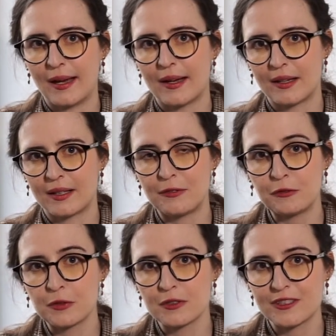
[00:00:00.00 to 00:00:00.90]

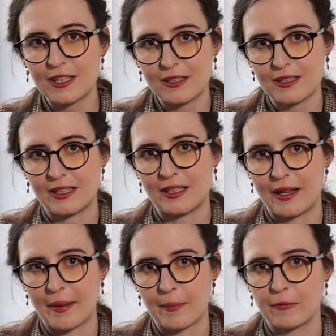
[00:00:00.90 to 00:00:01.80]
If you sit in
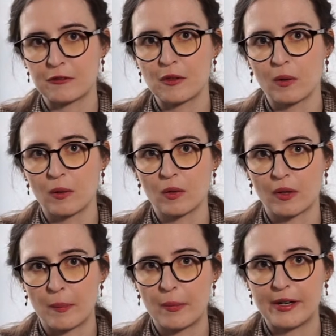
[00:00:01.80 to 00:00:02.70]
them for a
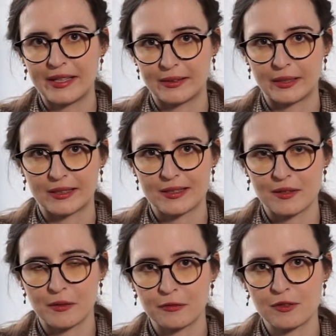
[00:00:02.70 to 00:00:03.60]
longer period
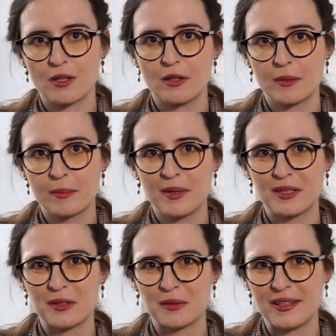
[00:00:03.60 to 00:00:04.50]
of time,
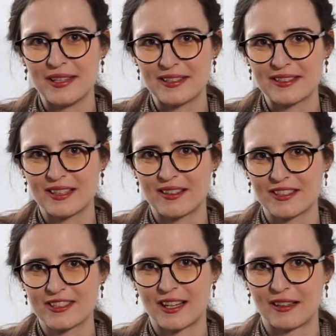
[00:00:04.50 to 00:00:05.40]
your knees
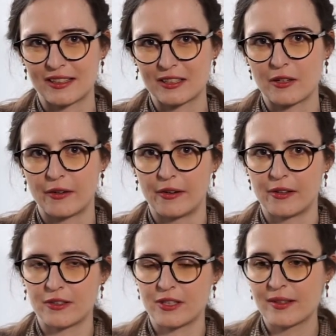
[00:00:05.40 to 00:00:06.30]
are starting to
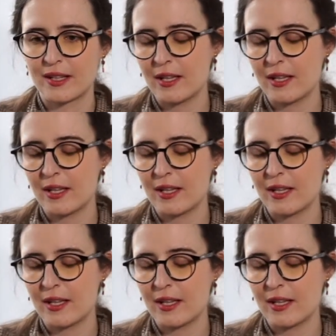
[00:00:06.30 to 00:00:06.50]
hurt,